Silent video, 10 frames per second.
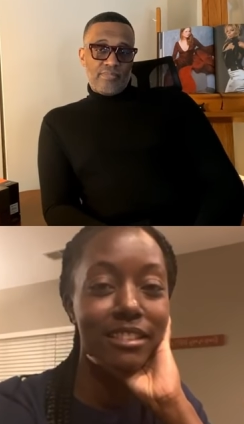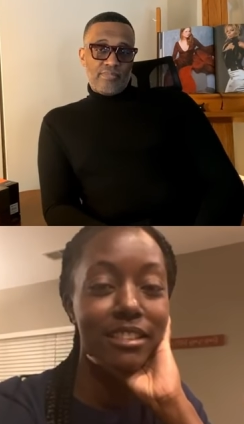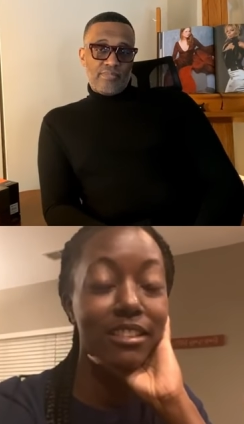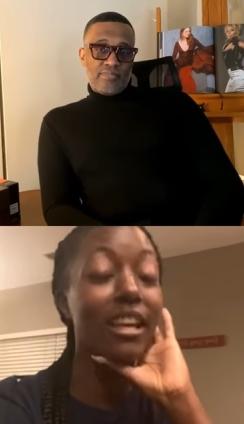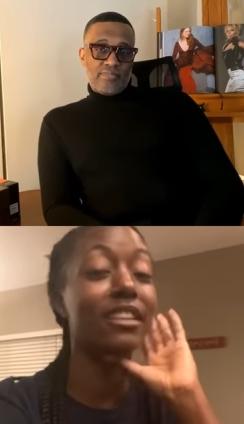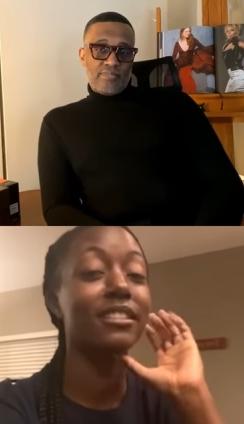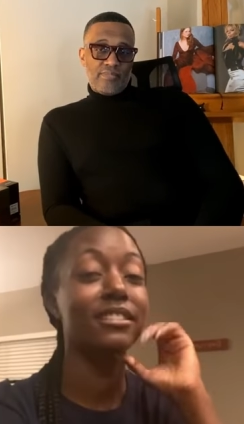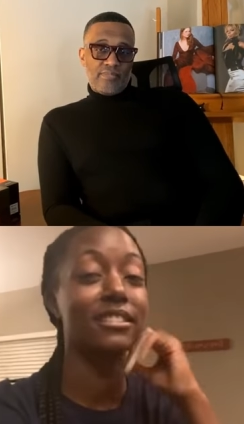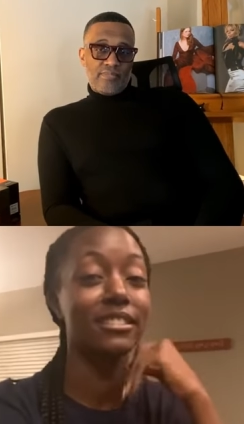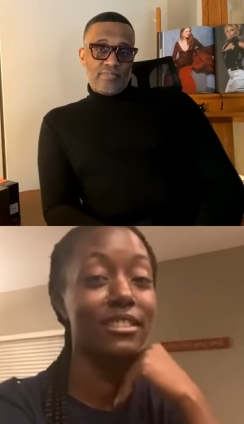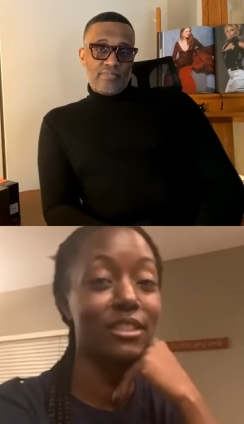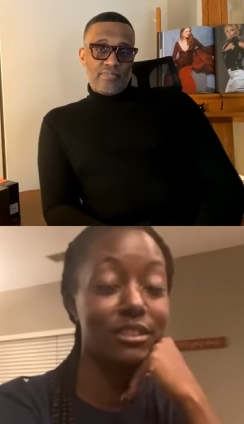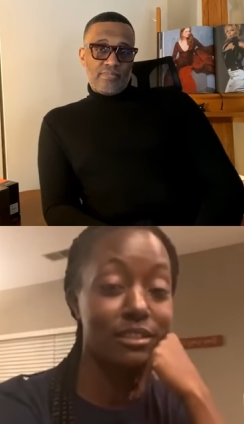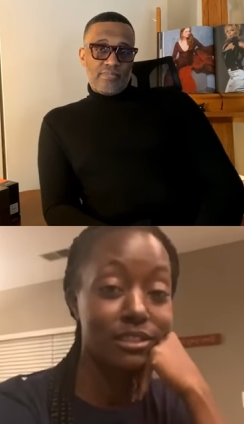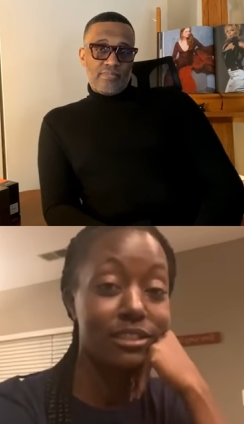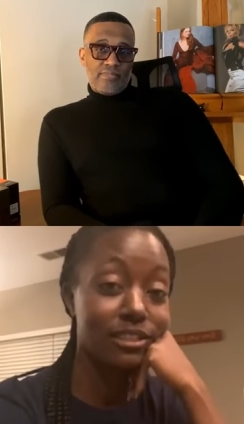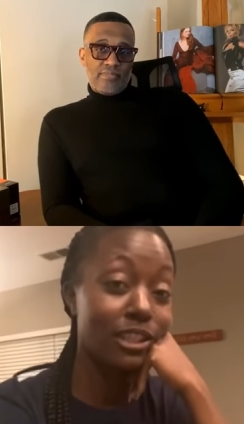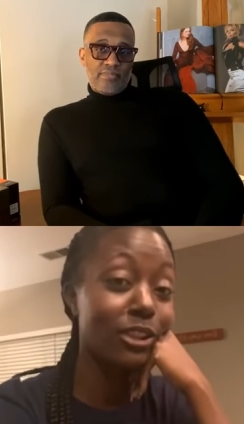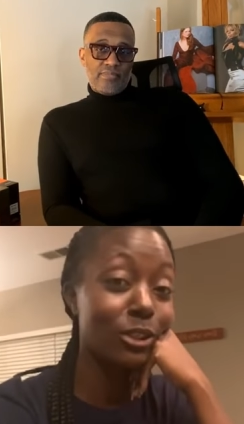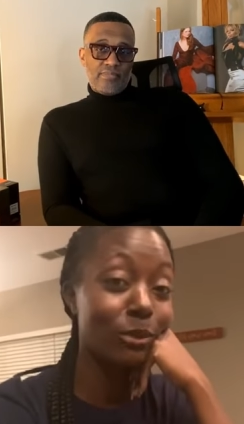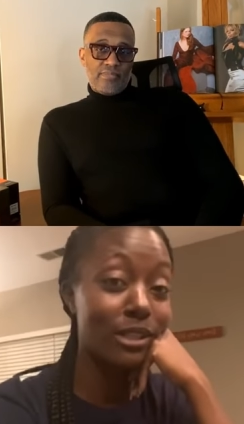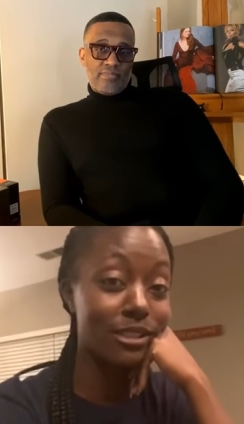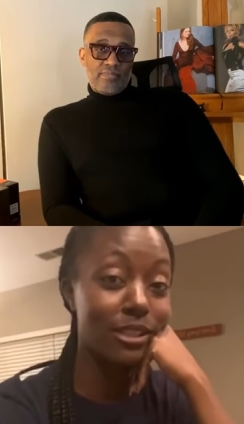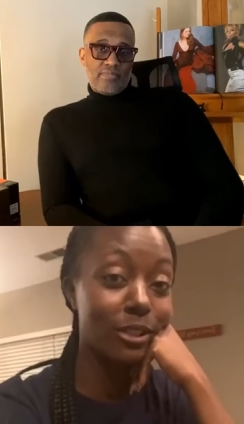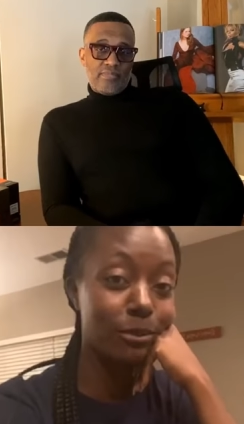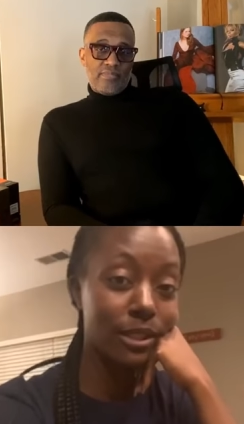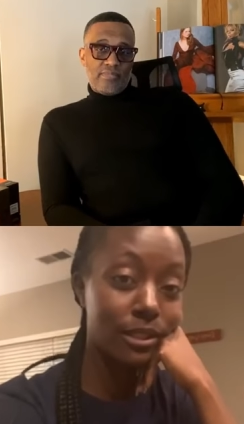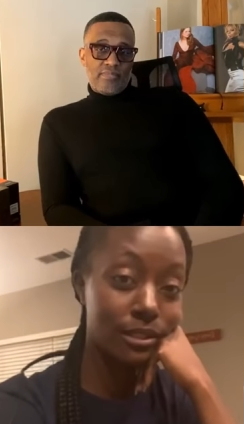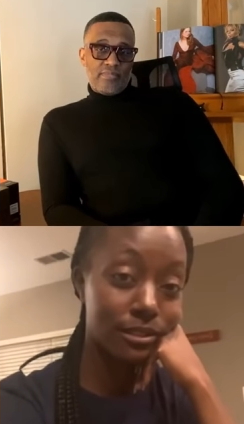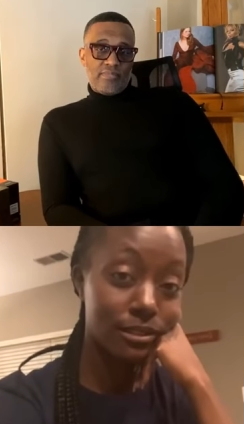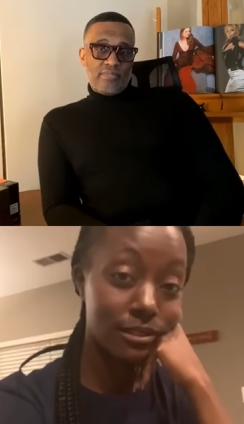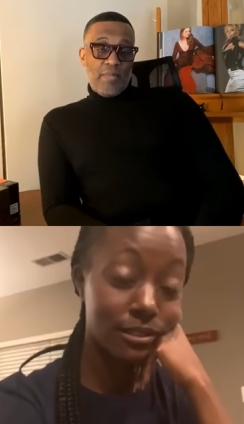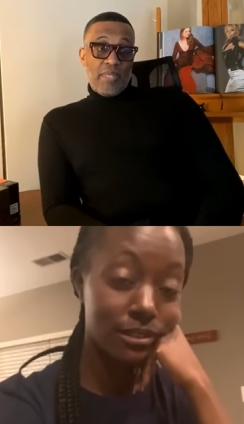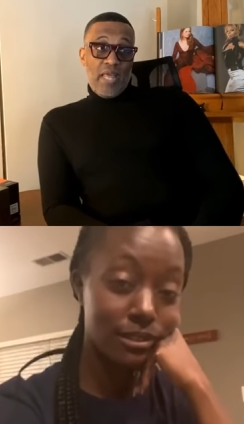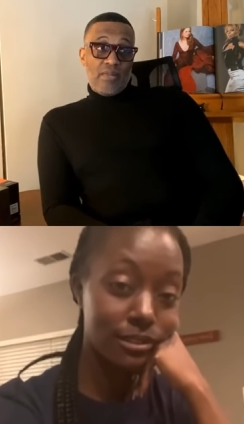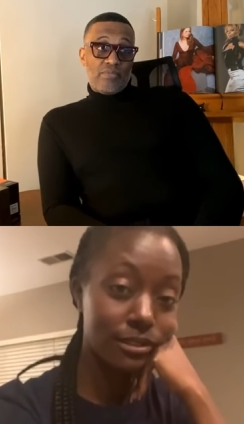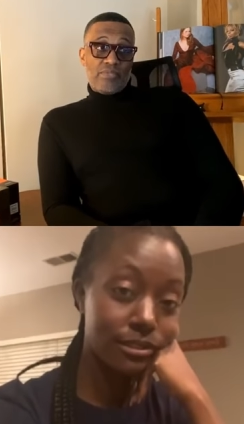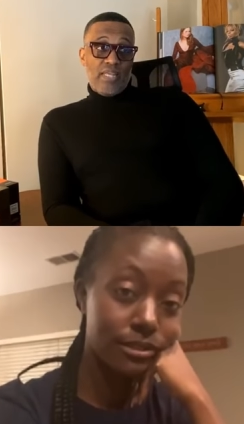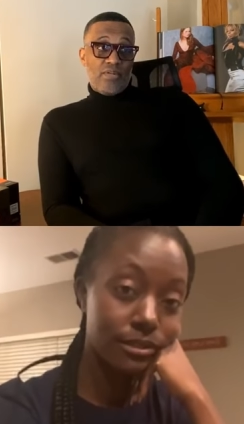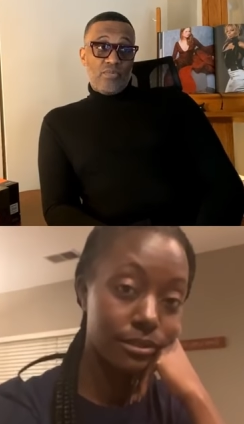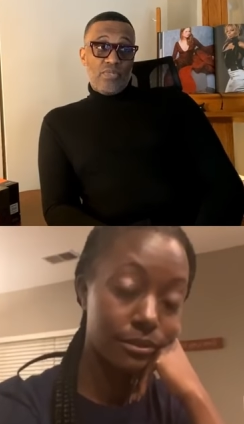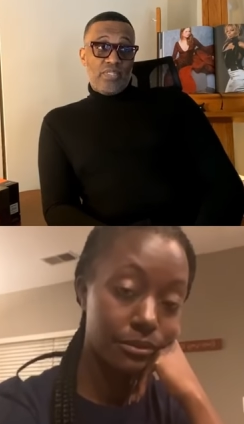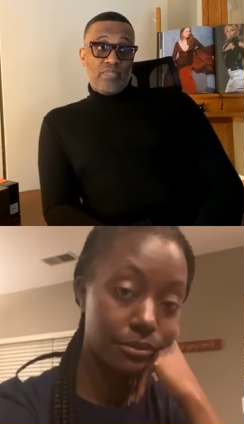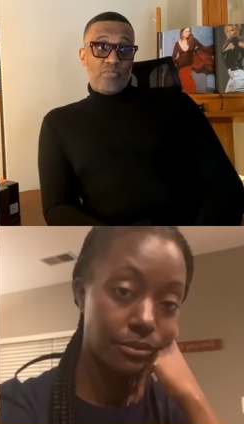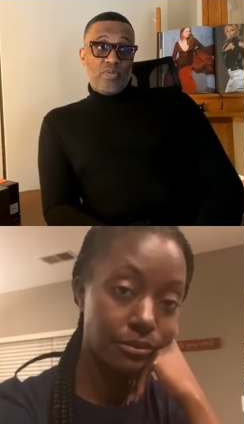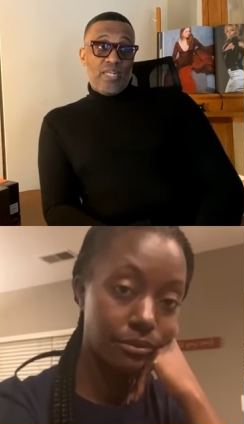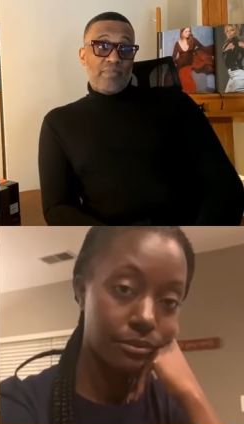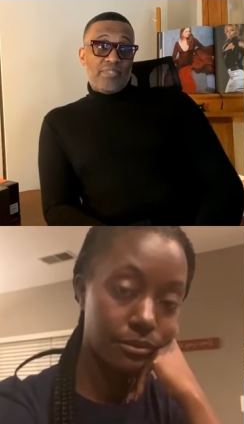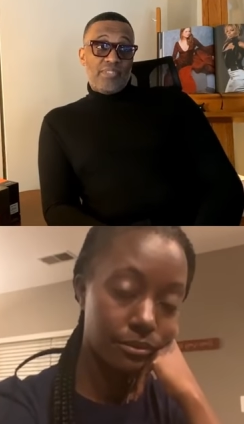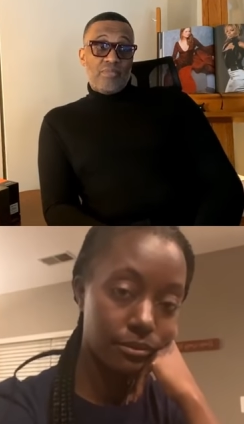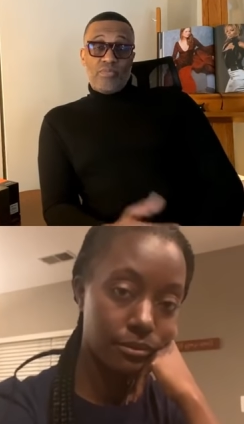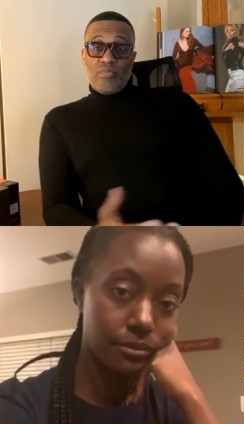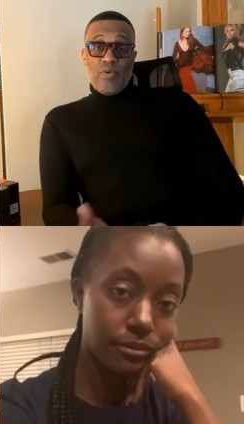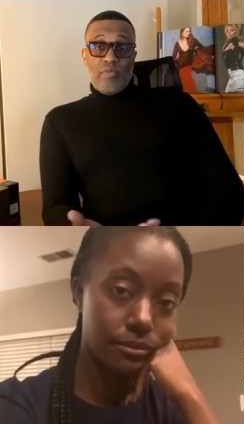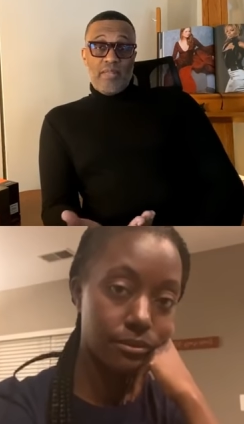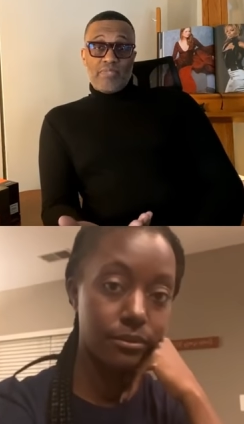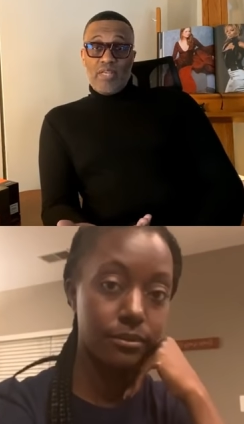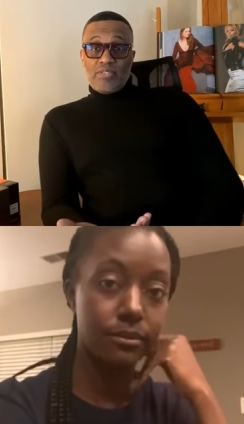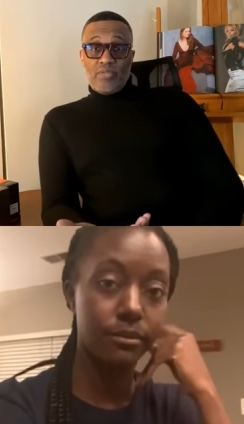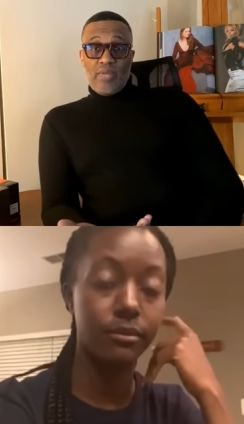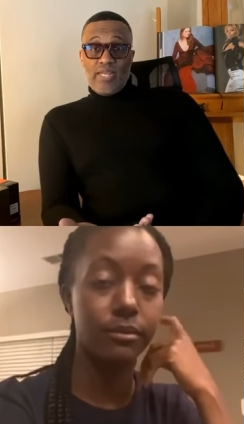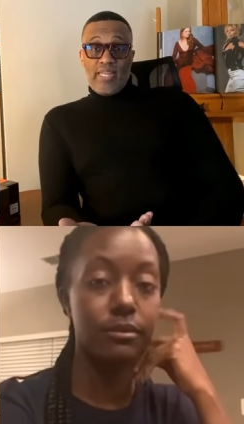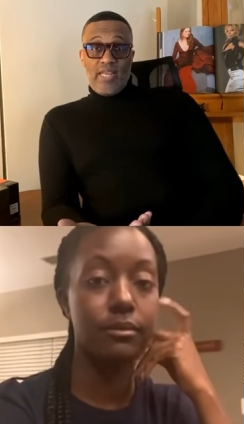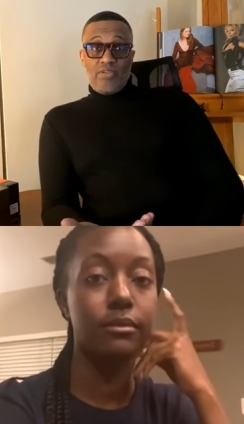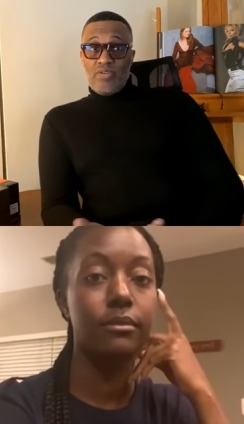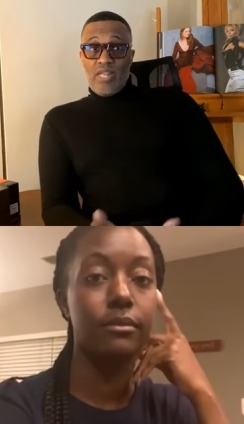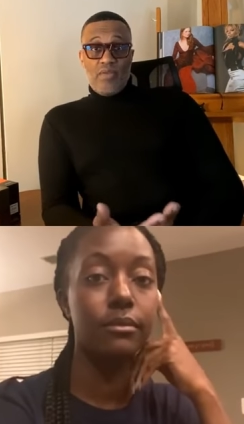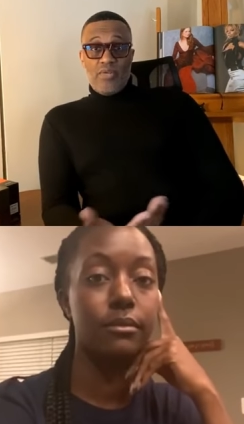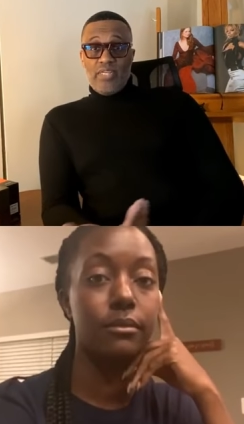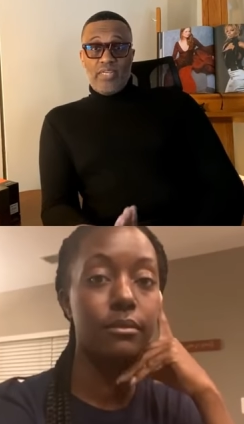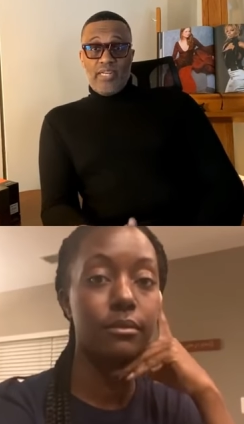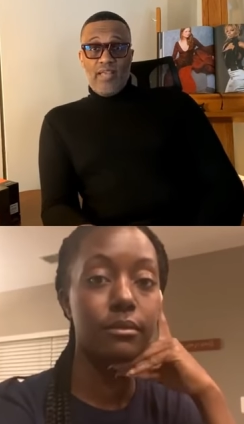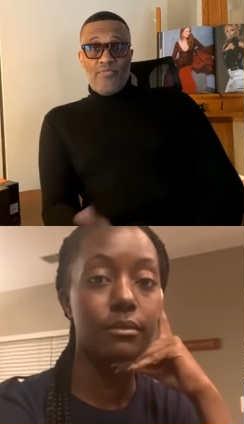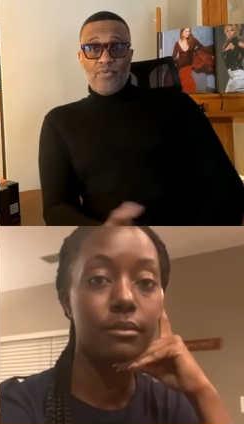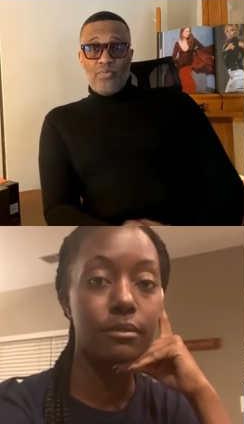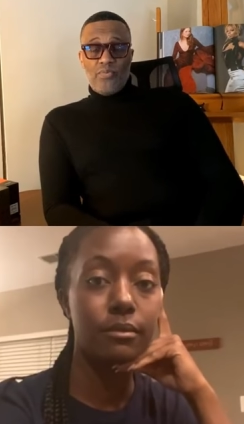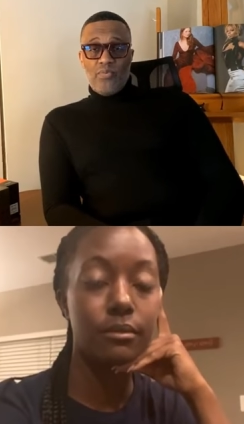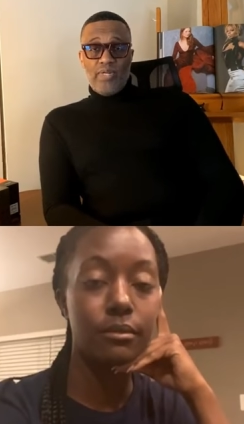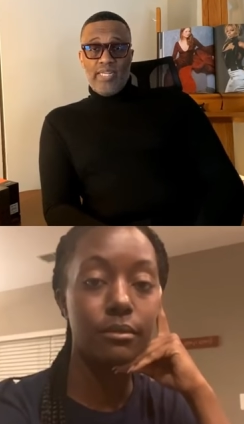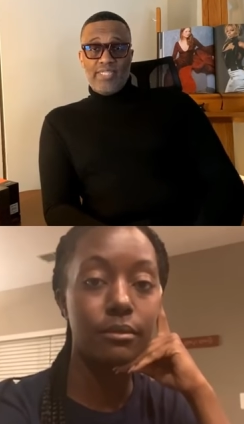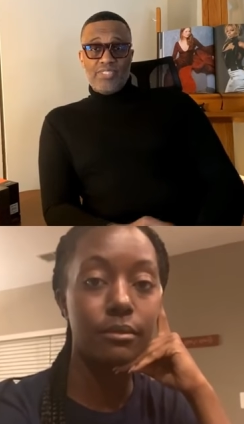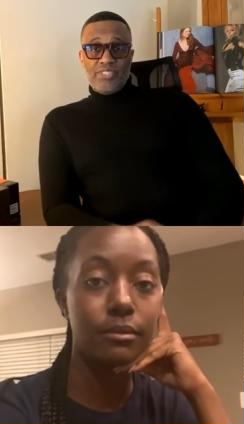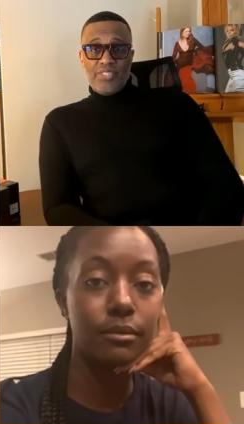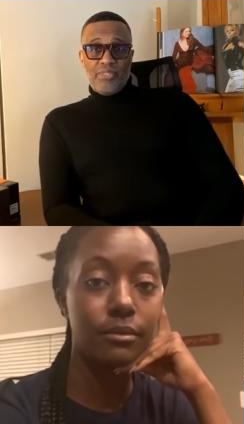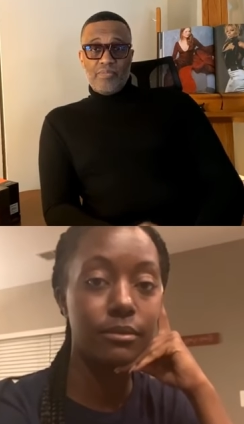Speaker 1: okay. I'll go back to therapy.
Speaker 2: I mean, I don't, I don't really. What I'm saying, the woman I'm talking to right now, you're not really cut out for a relationship